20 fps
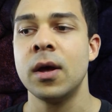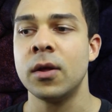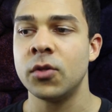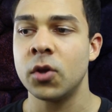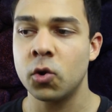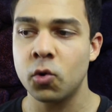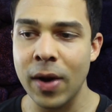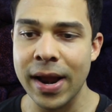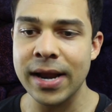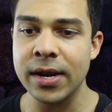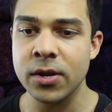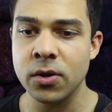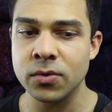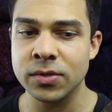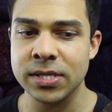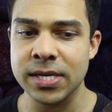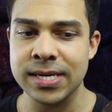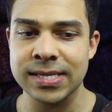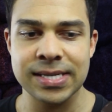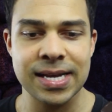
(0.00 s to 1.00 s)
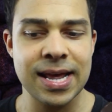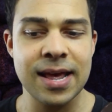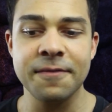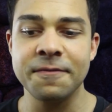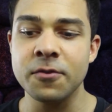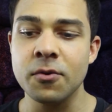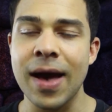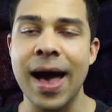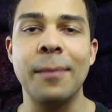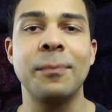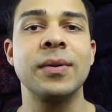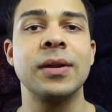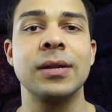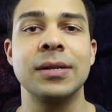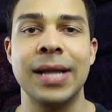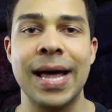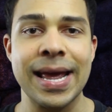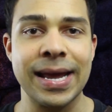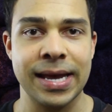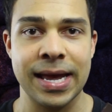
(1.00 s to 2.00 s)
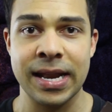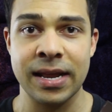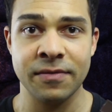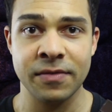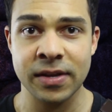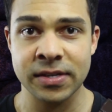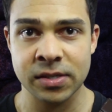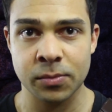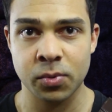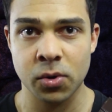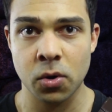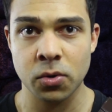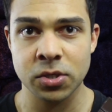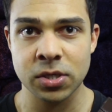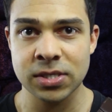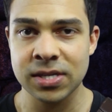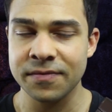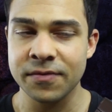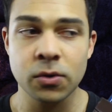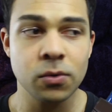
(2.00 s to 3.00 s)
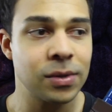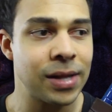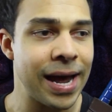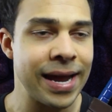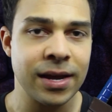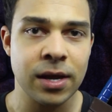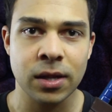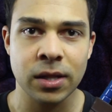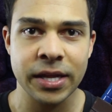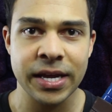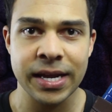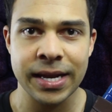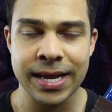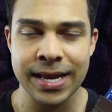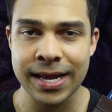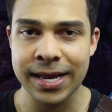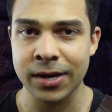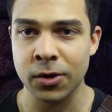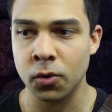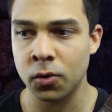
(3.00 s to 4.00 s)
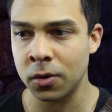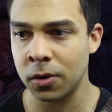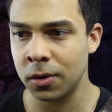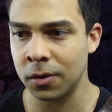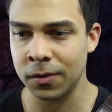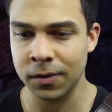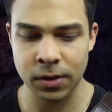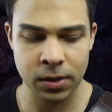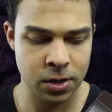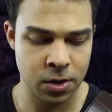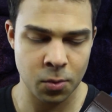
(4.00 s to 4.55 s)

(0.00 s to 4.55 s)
The great news is, if you happen to like any of these approaches, if you like clean eating or,